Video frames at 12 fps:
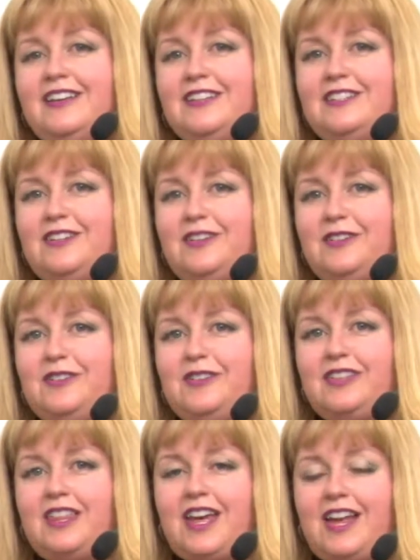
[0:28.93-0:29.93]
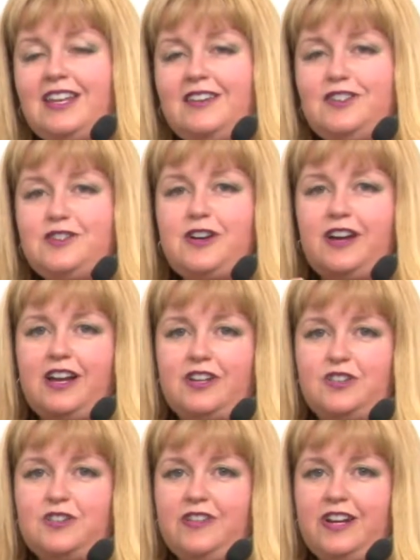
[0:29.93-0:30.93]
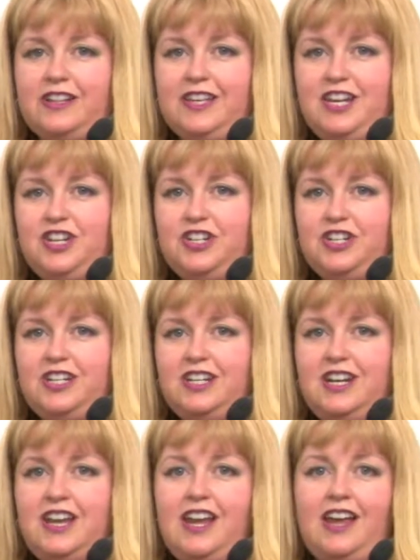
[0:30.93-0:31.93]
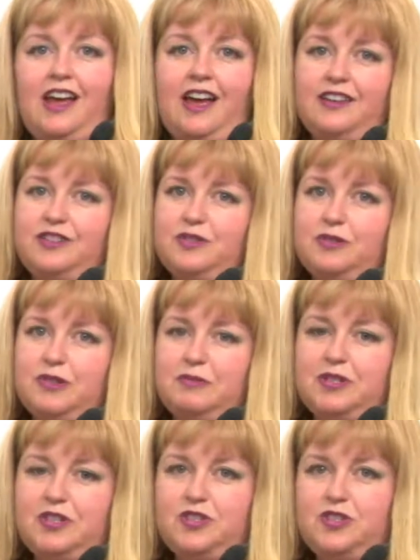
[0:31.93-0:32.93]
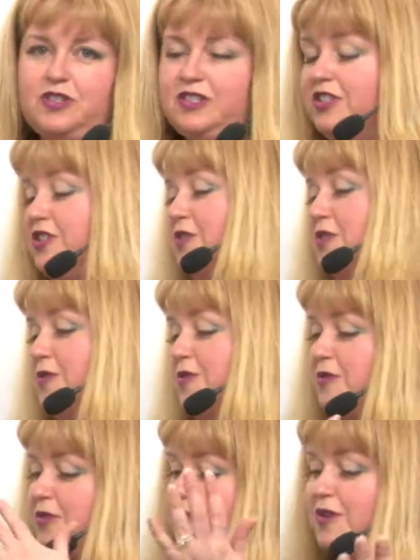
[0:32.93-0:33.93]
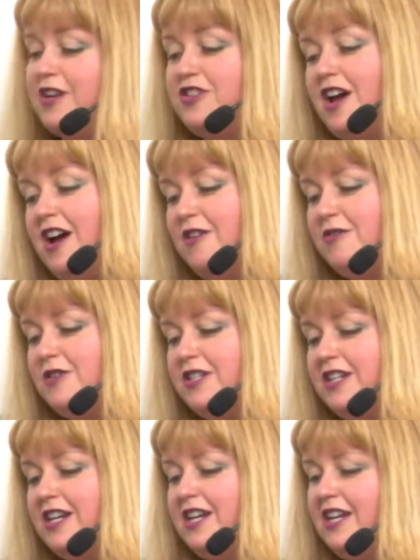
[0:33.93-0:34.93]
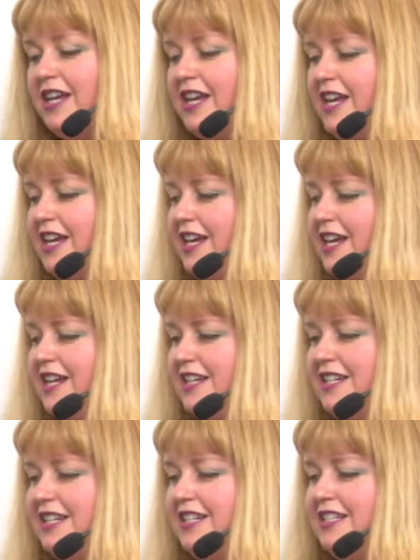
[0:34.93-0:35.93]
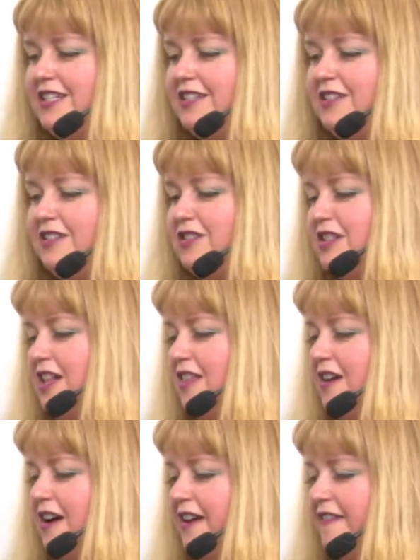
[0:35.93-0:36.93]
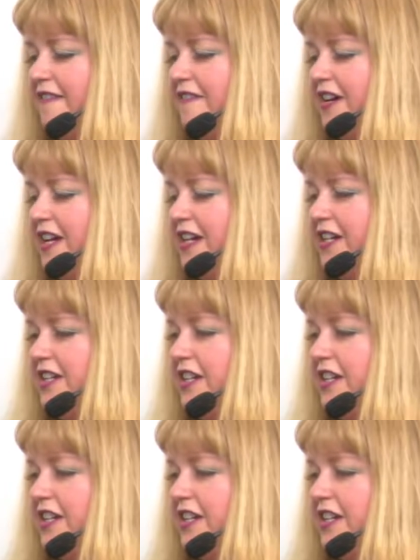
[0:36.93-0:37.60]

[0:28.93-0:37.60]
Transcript: So that gives your dog extra ventilation, extra room to stretch out, and it's a lot of fun.